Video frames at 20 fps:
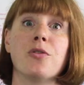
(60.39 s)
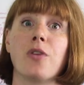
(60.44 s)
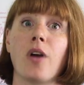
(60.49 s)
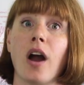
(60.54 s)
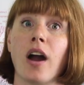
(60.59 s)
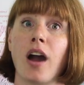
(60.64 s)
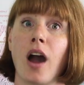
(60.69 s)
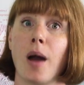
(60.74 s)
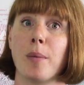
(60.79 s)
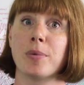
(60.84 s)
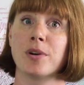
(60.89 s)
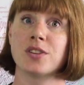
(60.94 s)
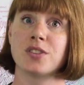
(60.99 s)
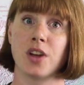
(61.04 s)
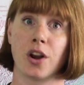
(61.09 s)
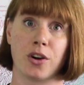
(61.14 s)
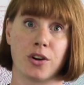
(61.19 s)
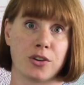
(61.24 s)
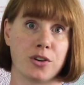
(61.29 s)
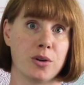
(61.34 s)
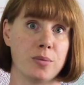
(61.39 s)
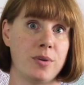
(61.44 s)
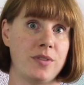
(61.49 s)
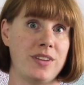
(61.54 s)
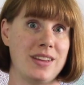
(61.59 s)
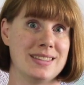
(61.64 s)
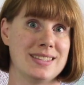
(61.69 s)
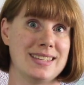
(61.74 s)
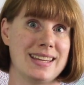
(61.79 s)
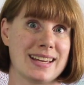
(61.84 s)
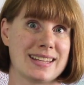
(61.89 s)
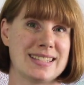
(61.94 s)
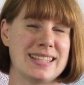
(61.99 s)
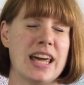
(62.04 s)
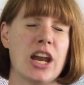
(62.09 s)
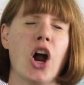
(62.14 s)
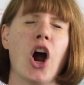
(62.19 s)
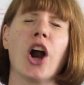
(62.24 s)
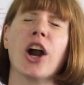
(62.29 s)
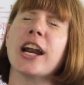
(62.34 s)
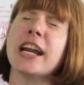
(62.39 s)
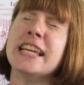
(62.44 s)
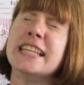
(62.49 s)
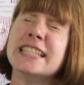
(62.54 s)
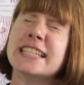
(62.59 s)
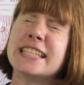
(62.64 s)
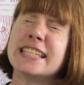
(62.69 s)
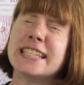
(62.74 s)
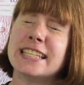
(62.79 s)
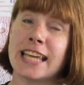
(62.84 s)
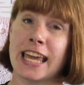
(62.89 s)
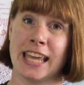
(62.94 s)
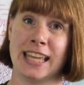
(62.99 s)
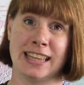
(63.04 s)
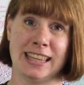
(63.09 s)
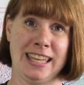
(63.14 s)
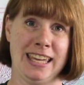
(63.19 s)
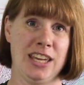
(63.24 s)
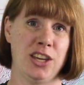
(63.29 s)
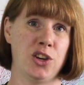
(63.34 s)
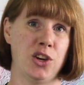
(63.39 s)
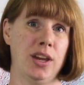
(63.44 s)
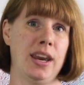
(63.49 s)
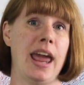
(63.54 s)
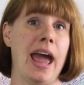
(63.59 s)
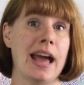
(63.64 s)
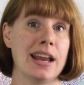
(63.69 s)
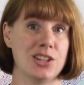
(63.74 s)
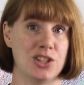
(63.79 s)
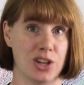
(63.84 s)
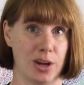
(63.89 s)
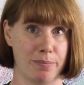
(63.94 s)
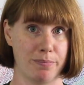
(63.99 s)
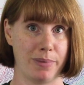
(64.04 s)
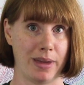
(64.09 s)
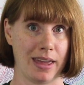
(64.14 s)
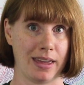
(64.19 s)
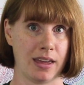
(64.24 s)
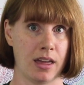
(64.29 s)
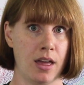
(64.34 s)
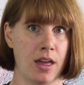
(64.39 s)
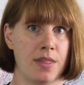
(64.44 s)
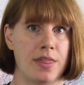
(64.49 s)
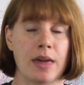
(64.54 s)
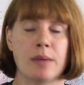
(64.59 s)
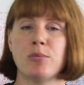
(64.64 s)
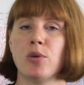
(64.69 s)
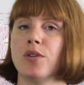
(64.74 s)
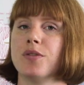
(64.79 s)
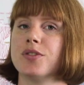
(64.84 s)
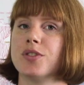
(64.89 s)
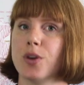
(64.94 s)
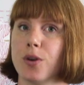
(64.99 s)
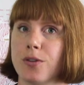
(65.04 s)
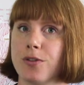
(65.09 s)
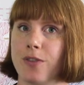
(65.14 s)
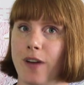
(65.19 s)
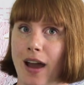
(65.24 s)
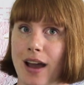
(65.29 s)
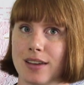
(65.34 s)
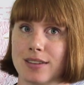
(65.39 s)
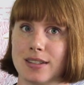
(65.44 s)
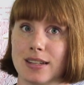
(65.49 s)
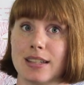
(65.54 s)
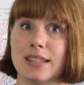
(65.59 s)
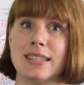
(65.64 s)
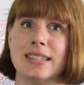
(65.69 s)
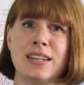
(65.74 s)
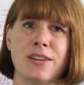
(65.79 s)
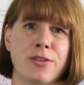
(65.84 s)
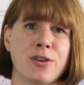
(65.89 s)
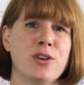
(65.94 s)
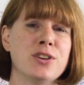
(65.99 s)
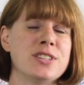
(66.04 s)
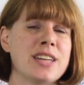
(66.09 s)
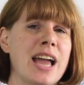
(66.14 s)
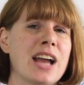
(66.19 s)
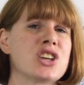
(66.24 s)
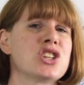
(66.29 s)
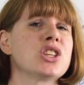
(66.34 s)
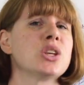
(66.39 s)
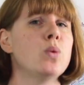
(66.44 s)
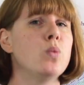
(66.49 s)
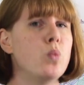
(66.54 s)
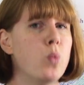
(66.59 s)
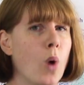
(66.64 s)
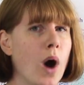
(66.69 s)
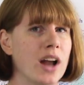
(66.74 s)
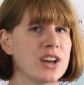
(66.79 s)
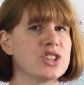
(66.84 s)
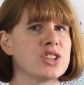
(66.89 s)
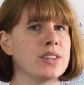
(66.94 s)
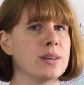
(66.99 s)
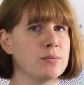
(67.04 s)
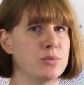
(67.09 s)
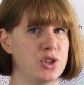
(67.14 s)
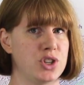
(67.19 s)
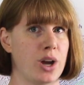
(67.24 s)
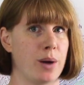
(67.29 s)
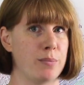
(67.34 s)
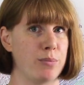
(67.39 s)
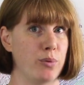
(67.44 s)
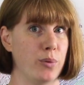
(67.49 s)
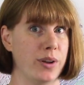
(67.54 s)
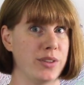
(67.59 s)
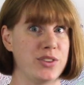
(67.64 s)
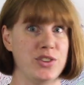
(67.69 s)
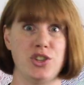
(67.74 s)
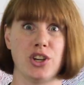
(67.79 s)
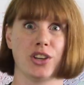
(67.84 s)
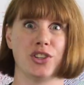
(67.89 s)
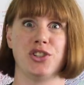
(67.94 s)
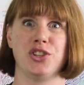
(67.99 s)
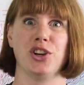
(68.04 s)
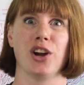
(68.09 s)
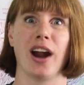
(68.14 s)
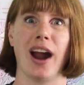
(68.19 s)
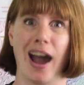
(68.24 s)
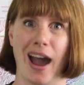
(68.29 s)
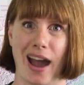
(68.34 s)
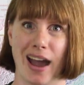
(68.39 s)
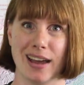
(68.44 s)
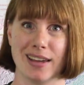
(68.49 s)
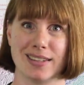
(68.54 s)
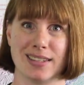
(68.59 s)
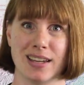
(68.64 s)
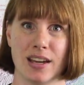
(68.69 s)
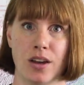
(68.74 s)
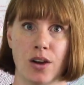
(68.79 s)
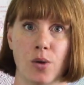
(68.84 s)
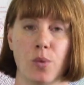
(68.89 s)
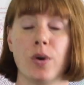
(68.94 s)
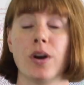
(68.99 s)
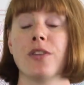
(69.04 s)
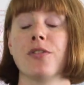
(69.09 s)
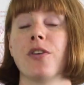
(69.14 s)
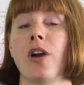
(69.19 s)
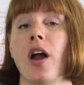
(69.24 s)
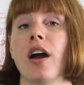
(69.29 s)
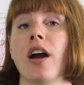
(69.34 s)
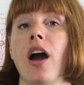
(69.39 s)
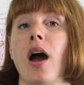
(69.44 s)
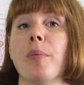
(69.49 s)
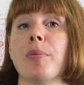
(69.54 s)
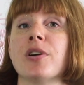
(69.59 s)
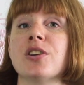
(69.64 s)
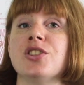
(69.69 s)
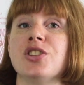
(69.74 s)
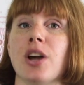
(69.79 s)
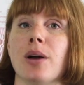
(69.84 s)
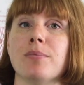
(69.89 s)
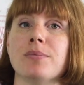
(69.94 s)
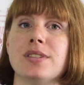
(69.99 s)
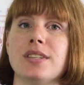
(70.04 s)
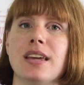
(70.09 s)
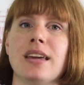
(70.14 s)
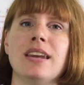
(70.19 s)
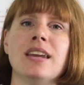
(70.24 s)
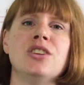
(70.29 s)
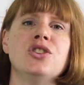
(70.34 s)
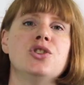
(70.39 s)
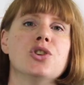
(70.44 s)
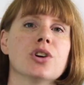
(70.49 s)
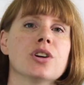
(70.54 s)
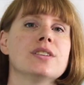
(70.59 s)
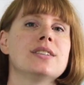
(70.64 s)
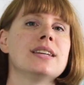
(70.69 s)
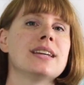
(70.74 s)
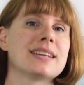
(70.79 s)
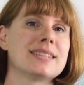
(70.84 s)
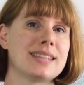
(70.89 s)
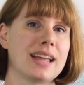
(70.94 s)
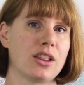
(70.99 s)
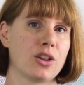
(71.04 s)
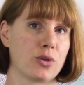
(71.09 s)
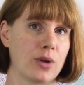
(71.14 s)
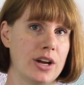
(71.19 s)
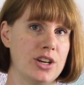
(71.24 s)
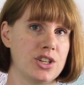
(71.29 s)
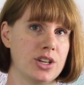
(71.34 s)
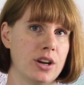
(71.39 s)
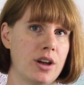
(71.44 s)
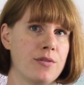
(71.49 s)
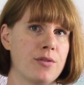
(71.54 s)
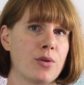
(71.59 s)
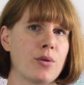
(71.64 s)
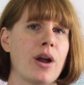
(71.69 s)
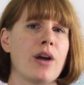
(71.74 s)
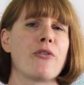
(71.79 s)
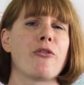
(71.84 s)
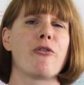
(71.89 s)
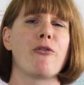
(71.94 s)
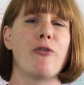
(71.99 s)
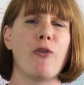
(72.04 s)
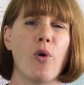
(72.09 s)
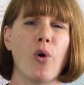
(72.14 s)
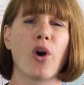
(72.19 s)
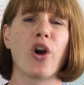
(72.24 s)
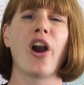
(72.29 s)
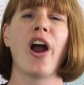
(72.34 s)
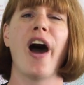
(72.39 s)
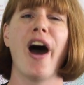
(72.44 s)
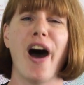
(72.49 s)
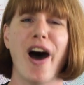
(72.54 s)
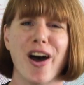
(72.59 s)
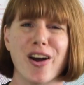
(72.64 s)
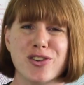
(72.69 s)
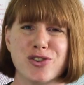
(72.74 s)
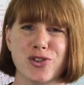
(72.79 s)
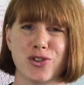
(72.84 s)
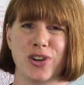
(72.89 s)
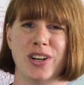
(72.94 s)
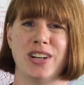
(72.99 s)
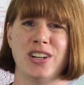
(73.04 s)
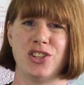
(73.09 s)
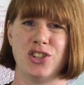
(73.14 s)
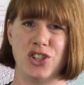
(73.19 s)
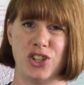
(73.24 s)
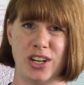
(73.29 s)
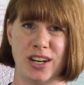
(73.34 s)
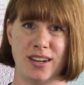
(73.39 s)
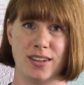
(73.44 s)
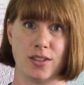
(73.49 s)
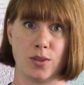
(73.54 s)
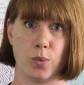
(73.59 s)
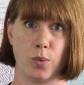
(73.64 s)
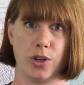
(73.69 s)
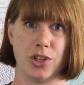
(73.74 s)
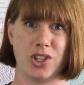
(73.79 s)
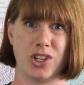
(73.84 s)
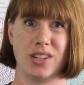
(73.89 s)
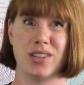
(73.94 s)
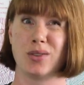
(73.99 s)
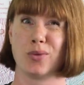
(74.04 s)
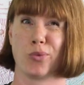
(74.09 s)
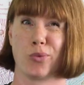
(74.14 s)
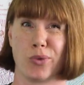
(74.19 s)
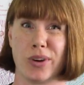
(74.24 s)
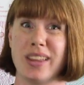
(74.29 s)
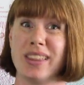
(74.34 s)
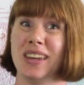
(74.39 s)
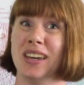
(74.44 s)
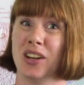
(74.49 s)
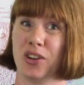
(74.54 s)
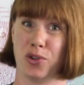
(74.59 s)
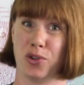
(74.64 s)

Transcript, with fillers: Froghoppers are a group of insects that are insanely good at jumping. They move so fast, it's difficult to actually watch them jump with just your eyes. When a froghopper jumps, it endures an acceleration of around four hundred G's, which is really